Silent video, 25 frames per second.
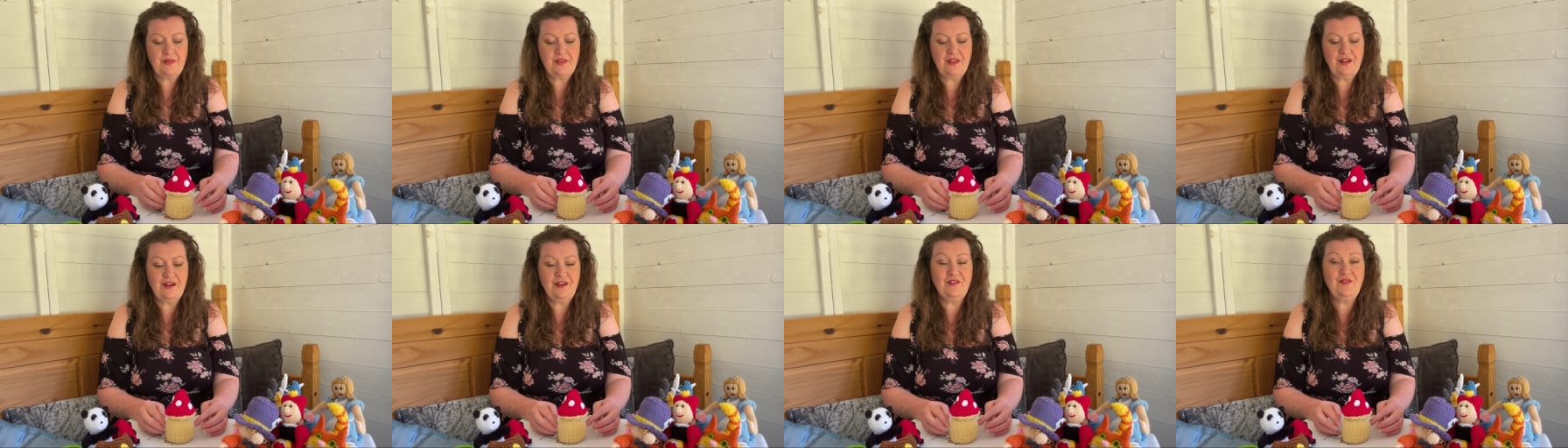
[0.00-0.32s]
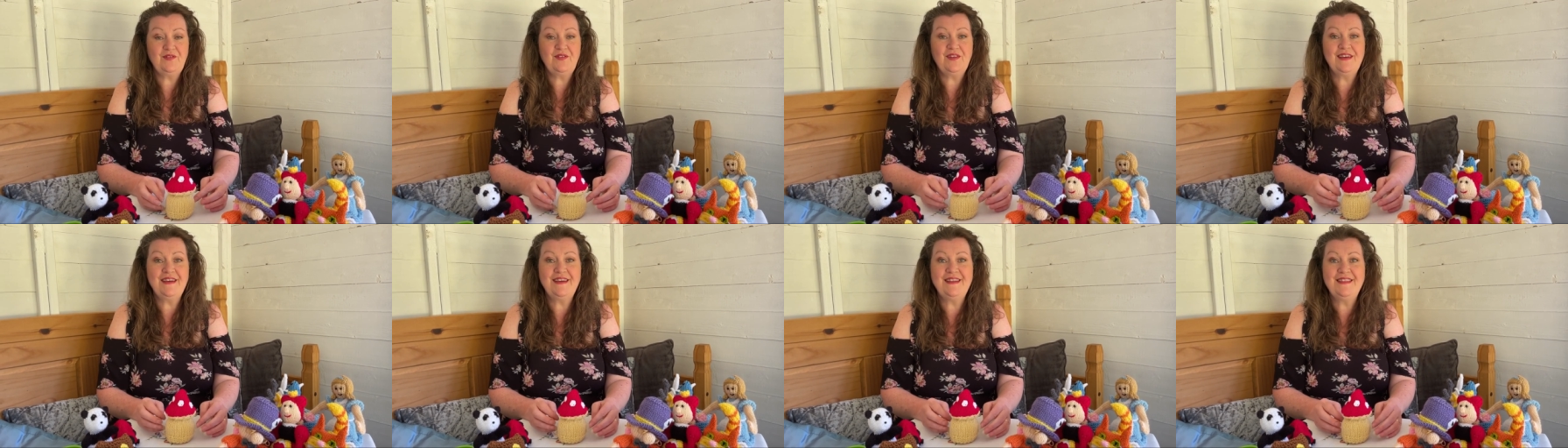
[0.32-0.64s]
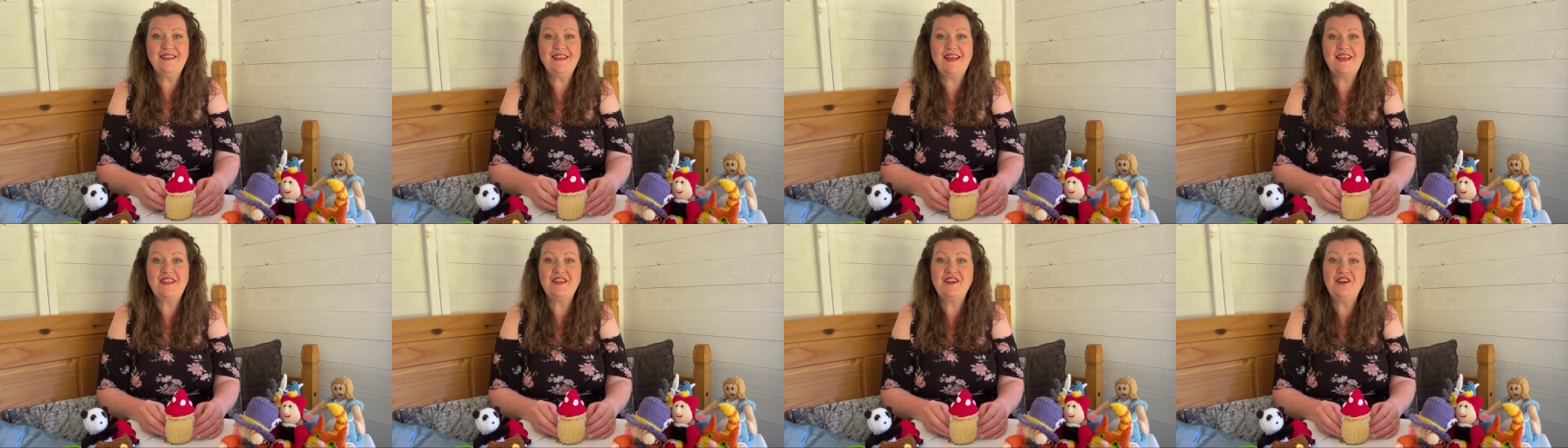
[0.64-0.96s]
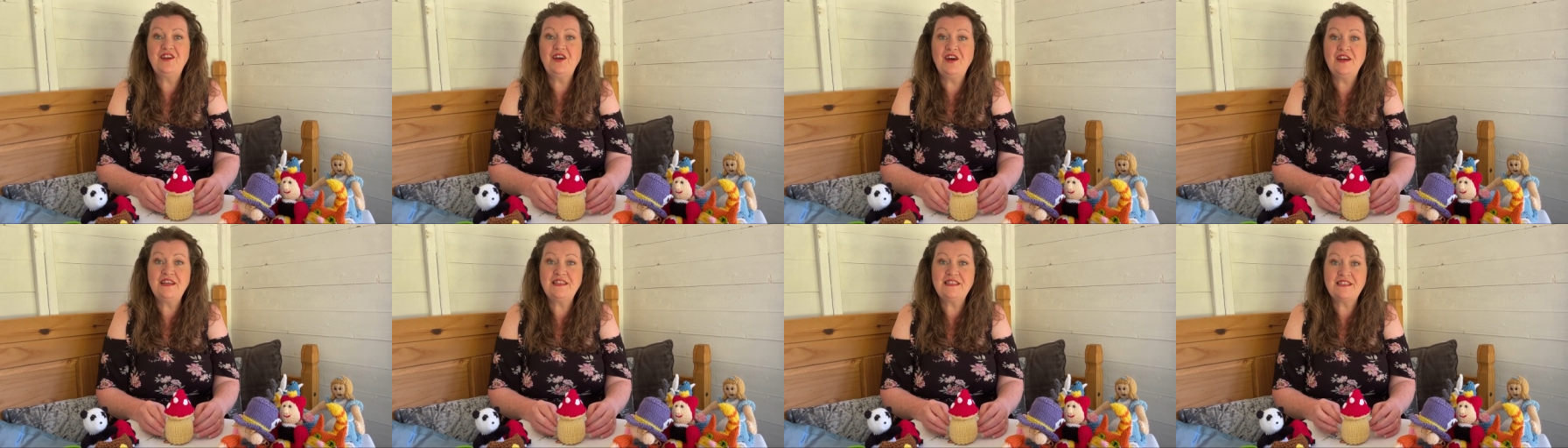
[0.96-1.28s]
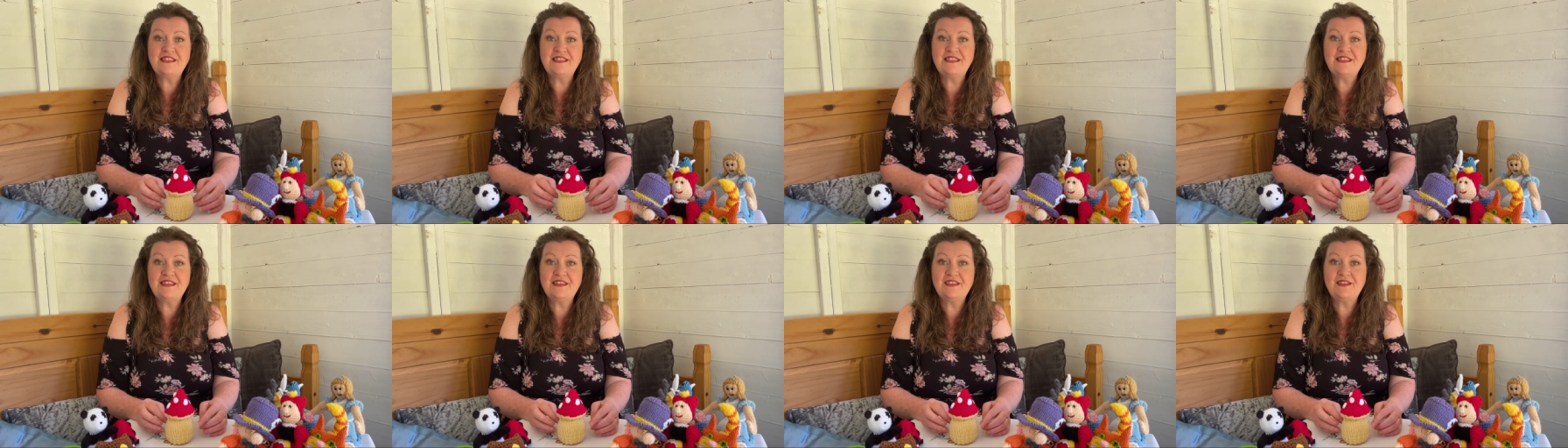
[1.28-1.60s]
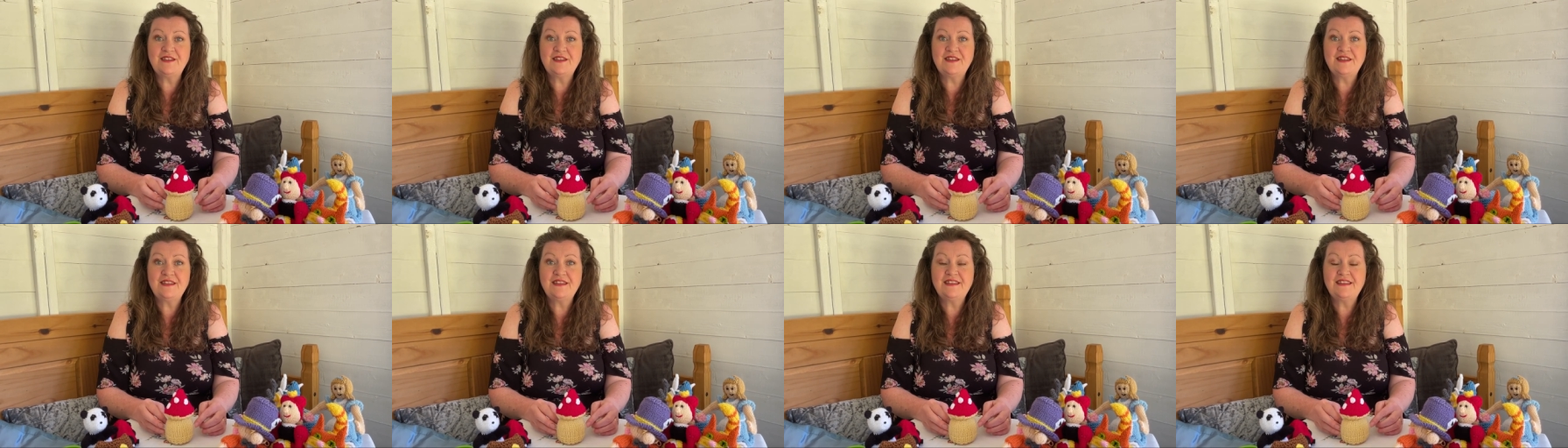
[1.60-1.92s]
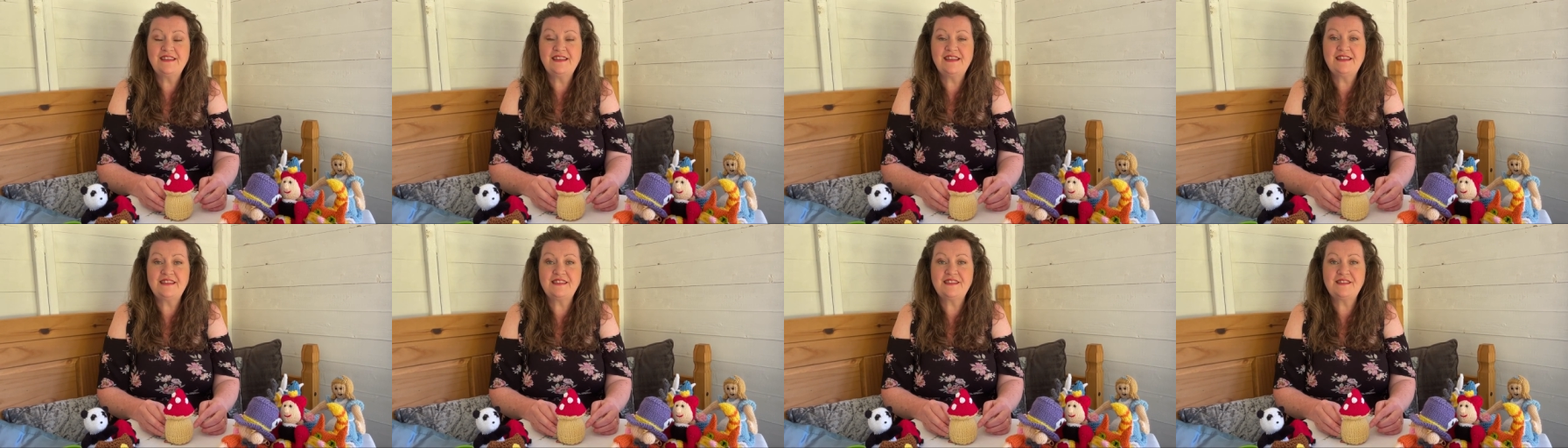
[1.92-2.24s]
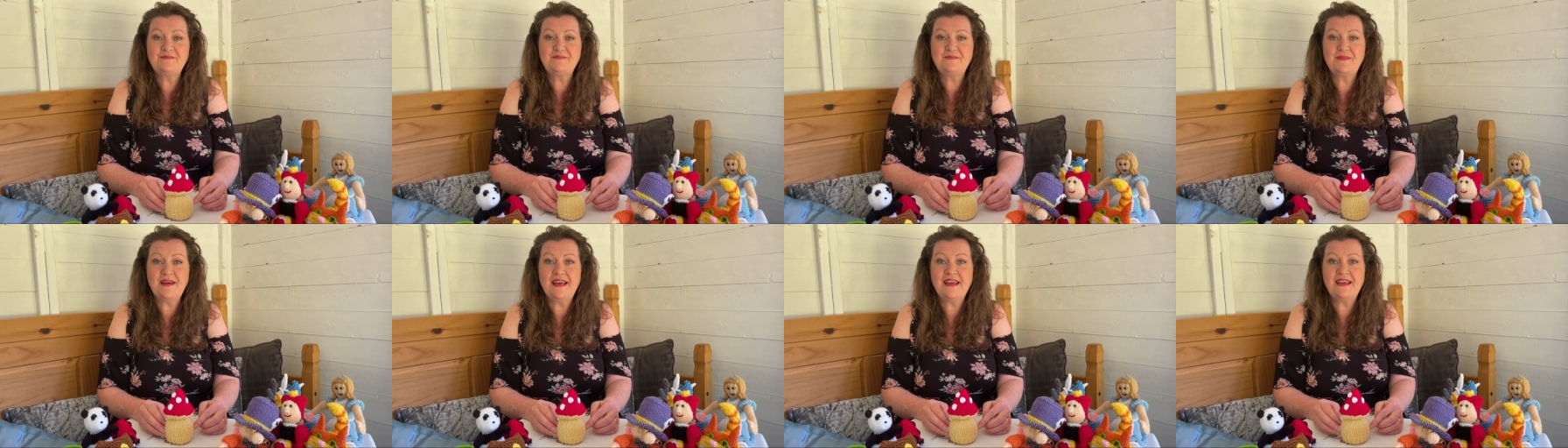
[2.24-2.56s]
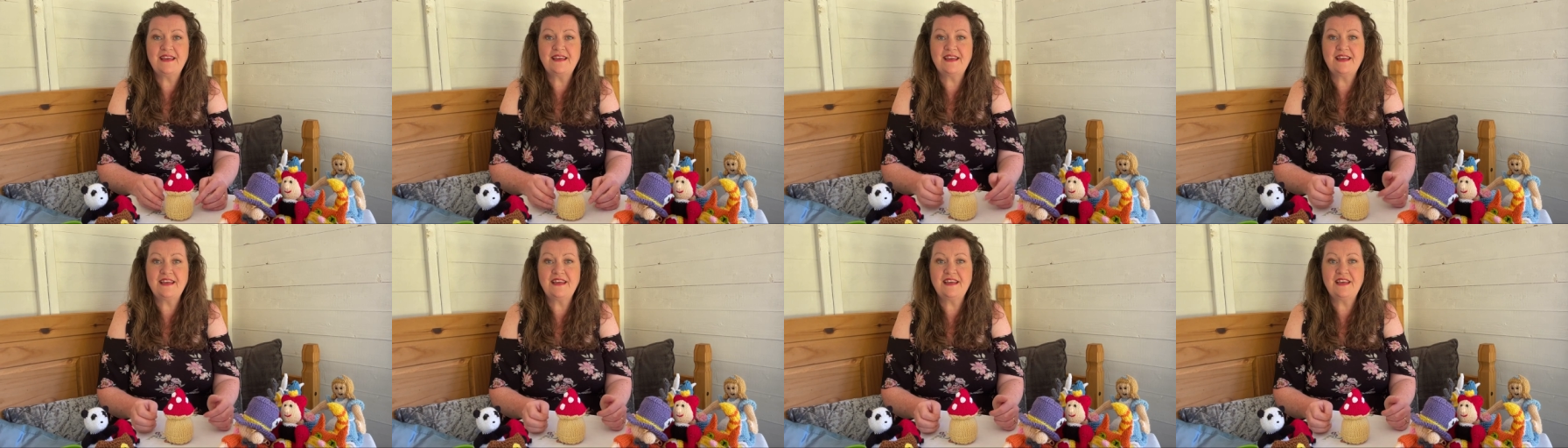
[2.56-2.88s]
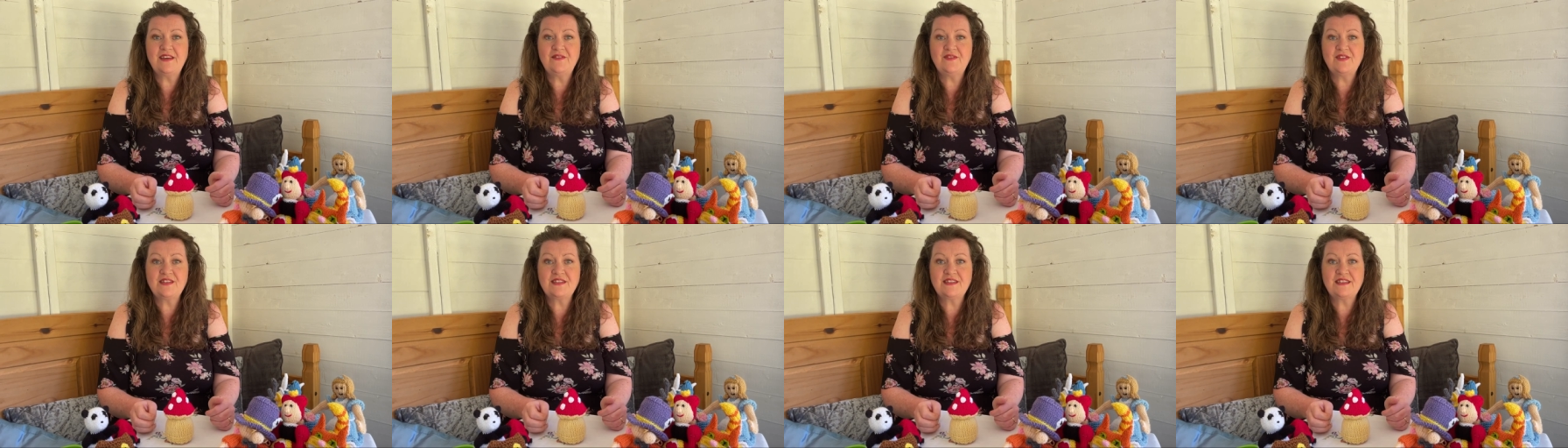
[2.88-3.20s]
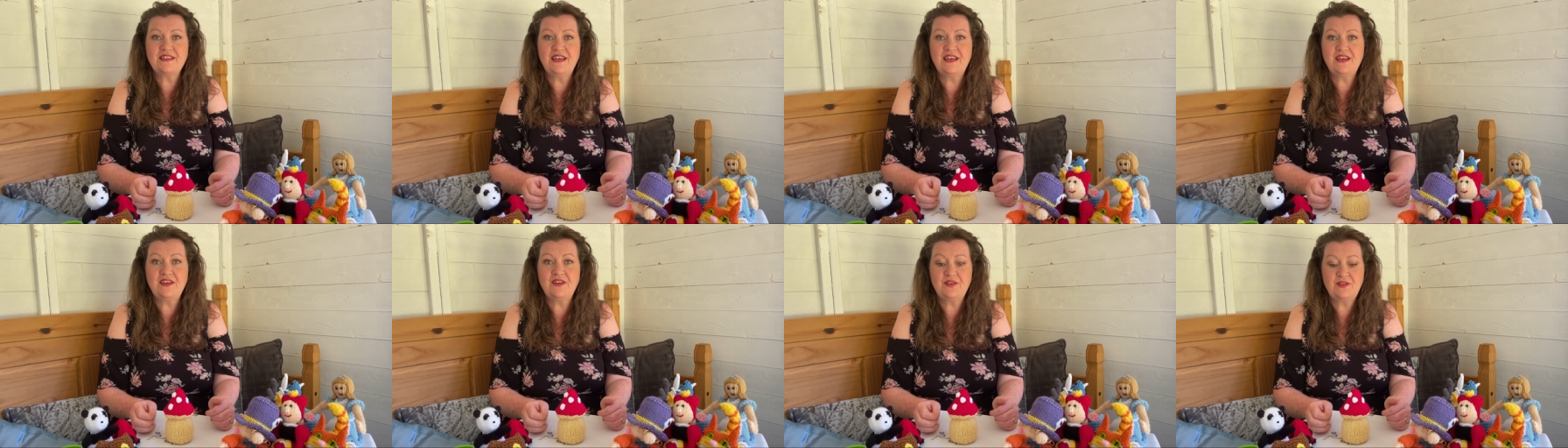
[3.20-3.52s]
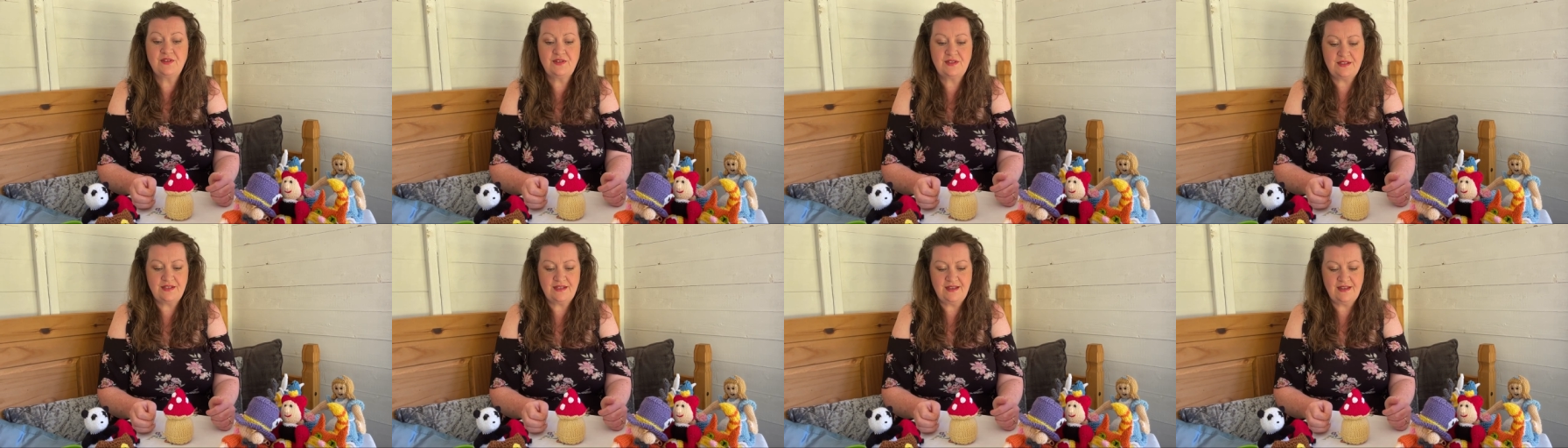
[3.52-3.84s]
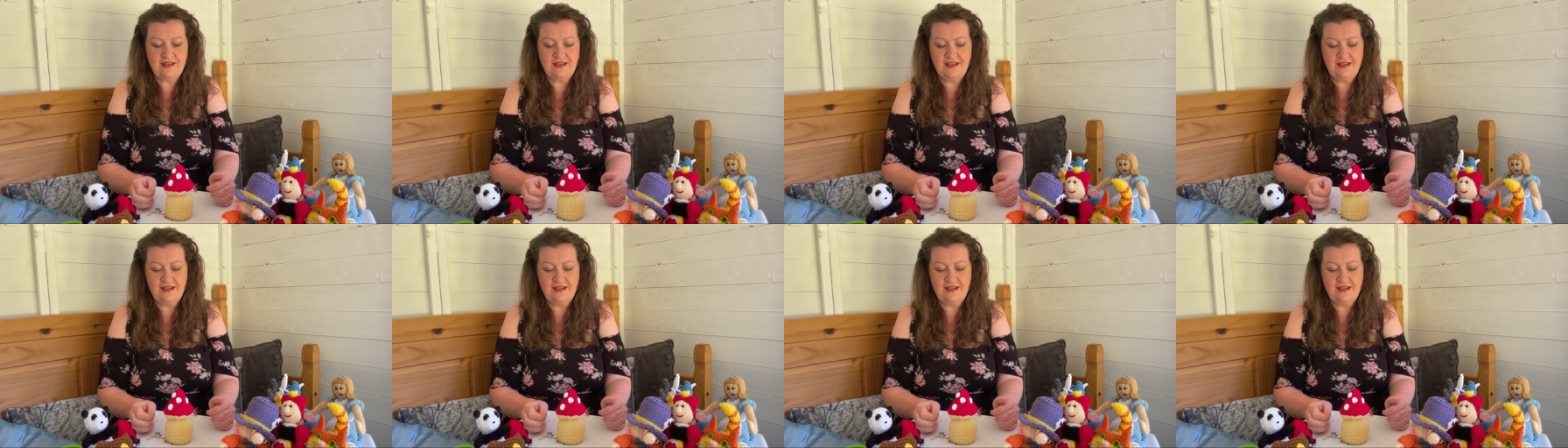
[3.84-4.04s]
They're lovely, aren't they? They're nice to knit and make and give as gifts.